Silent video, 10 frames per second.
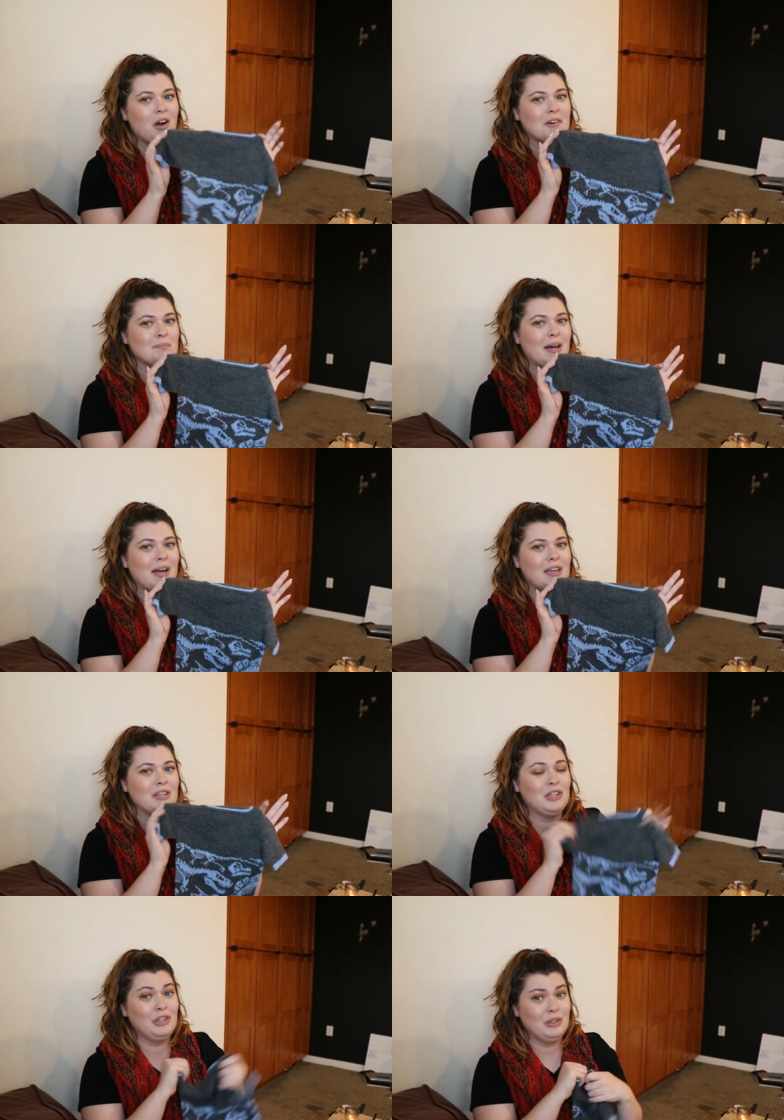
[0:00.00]
on my
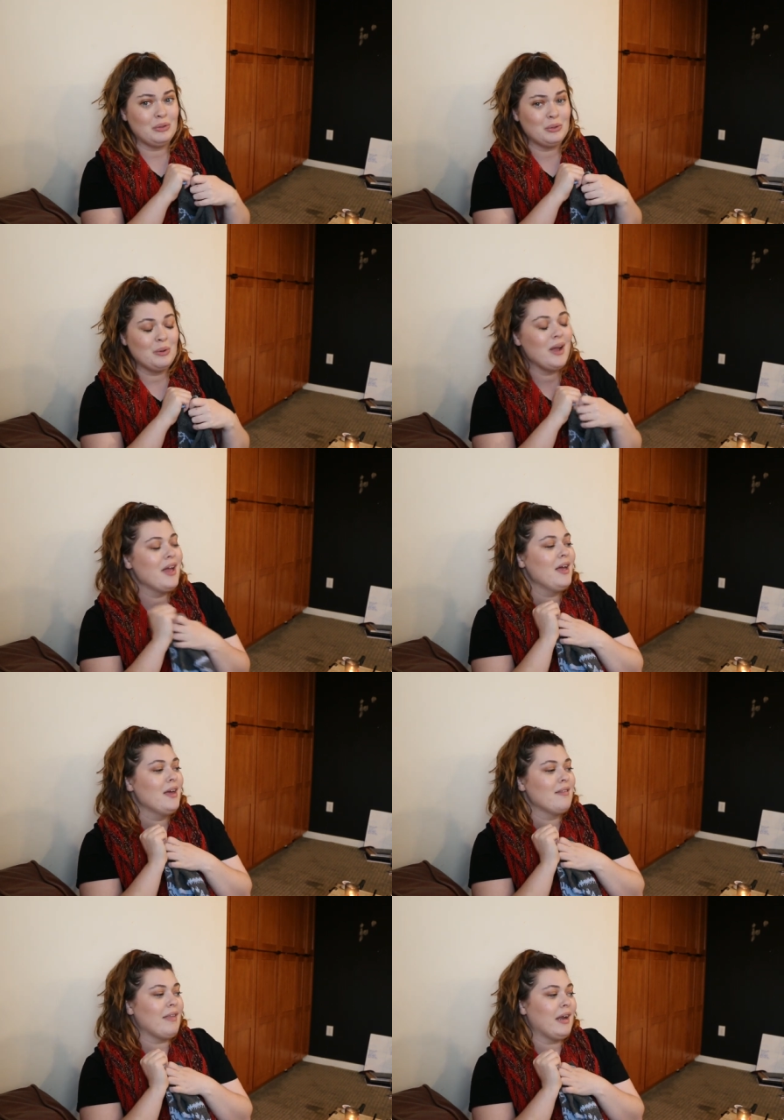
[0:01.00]
queue
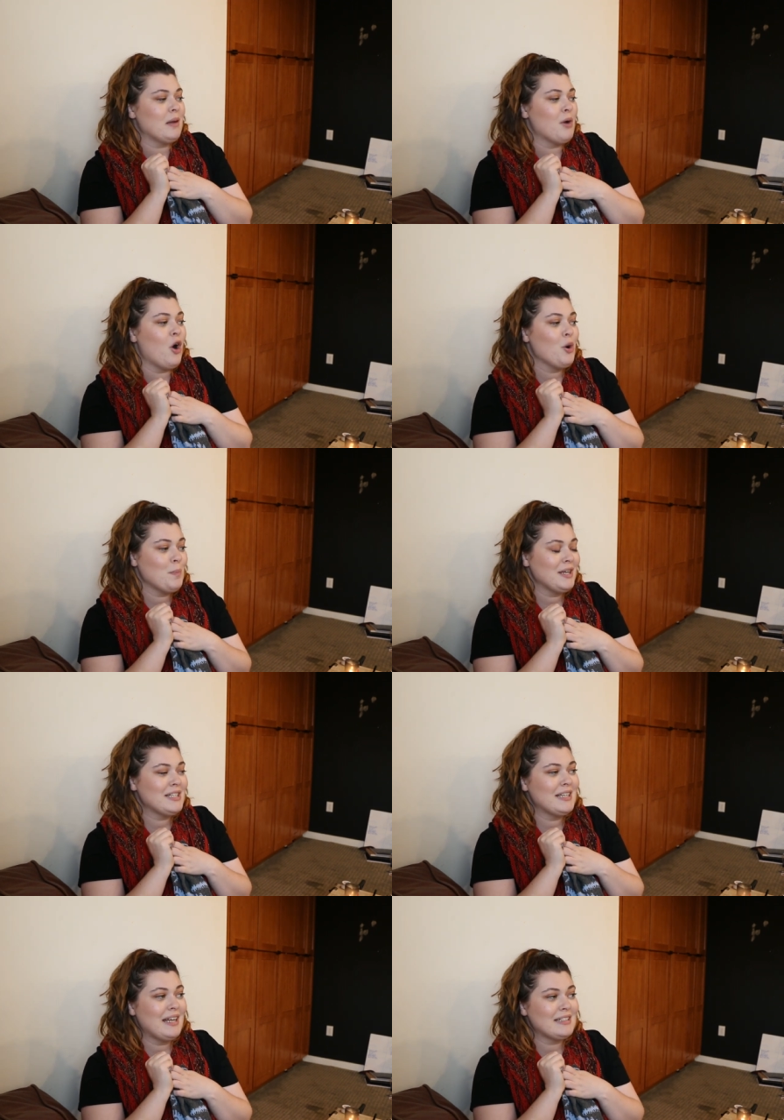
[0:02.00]
that I'm hoping
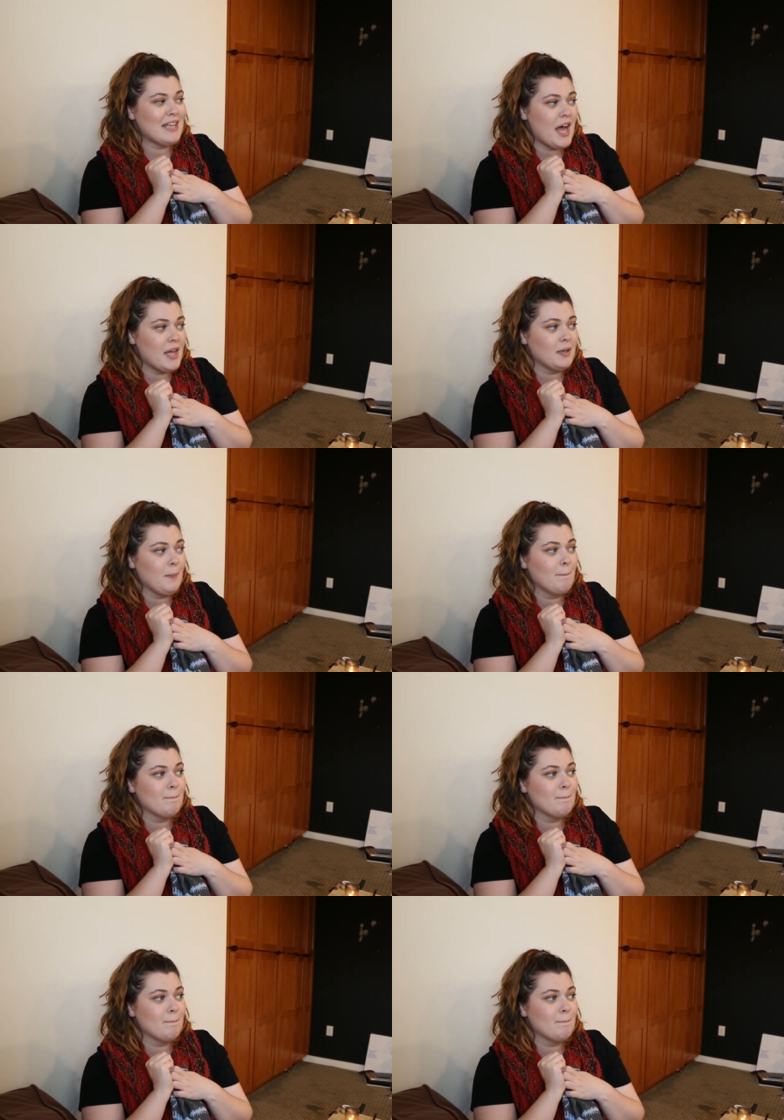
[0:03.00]
to get done